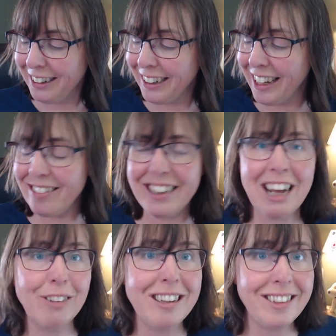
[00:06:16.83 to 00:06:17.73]
Isn't
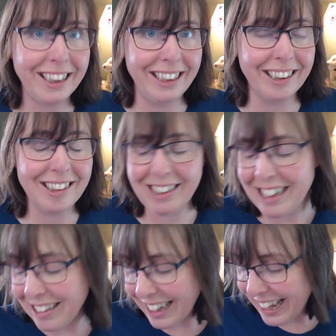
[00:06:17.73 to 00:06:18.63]
that ridiculous?
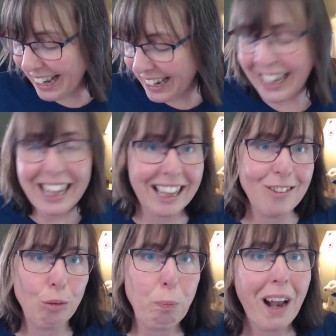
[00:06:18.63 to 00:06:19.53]
It
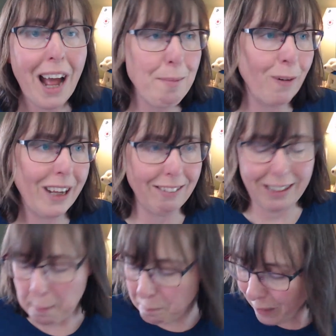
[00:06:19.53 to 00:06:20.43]
is, but I'm okay with
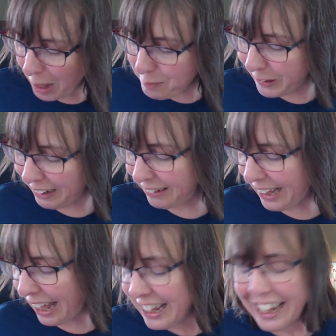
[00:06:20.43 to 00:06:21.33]
that. I'm okay with
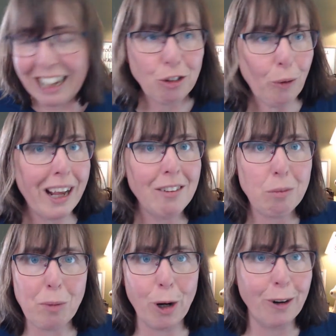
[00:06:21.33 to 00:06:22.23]
that. It's
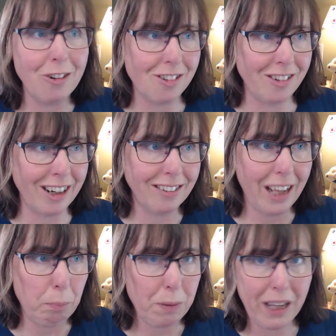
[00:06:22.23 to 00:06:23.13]
crayons, markers, duct
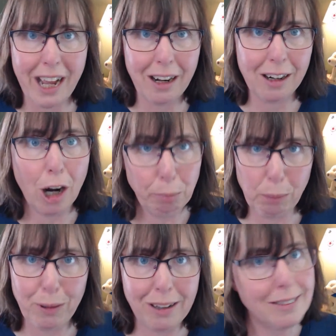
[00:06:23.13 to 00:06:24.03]
tape, and
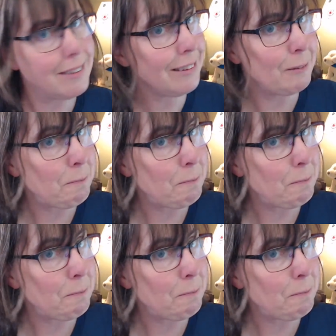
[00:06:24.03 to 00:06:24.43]
cardboard boxes.